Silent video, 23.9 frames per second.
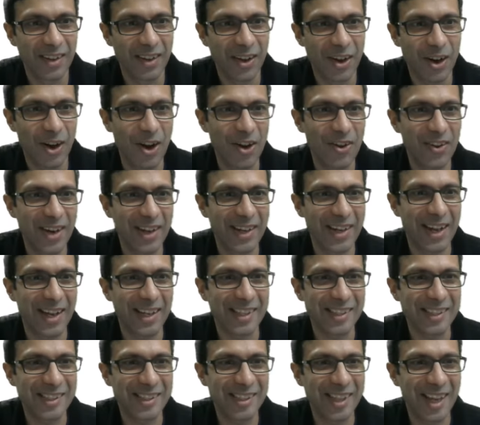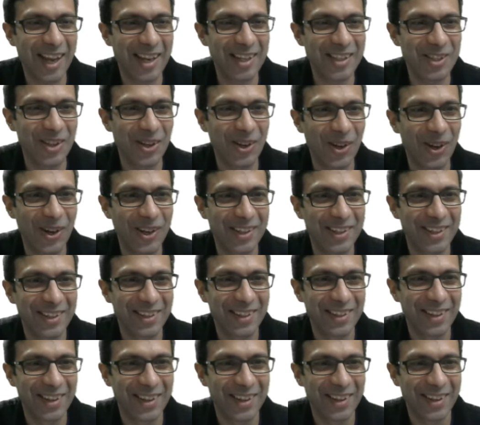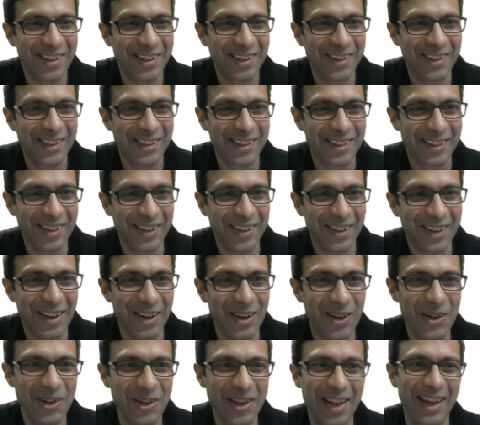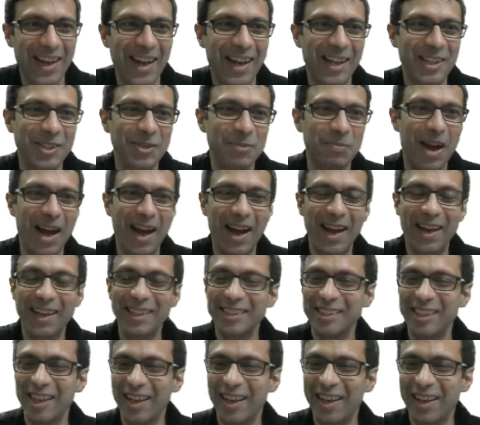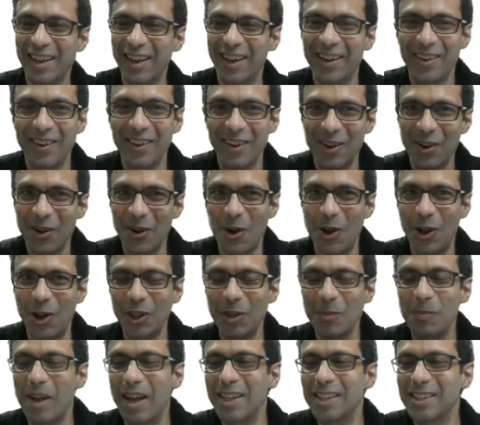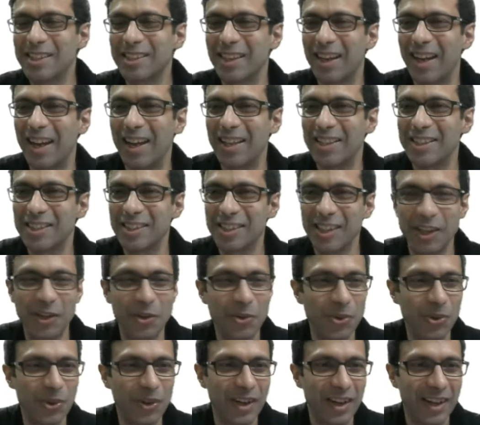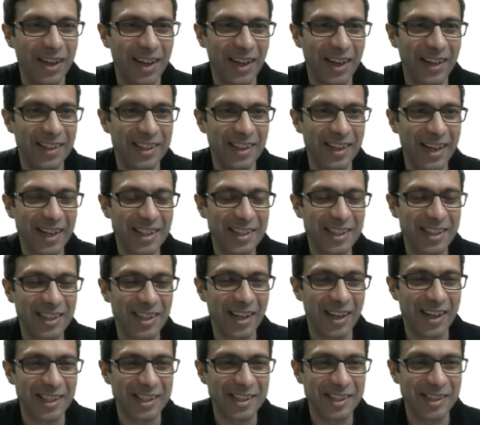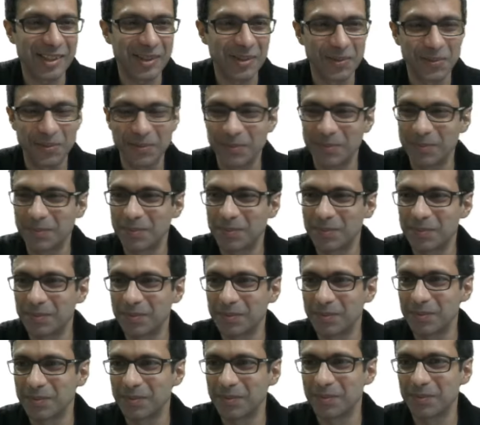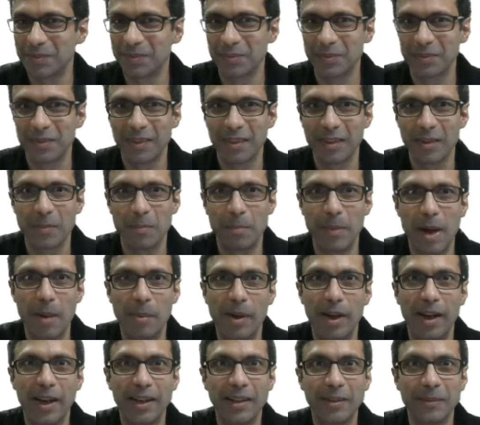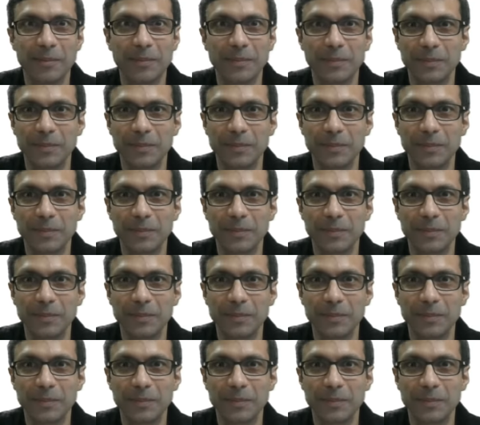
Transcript: All right, guys. Thanks a lot. Okay, guys. Bye. Take care. All the best and see you in the next class. Bye-bye.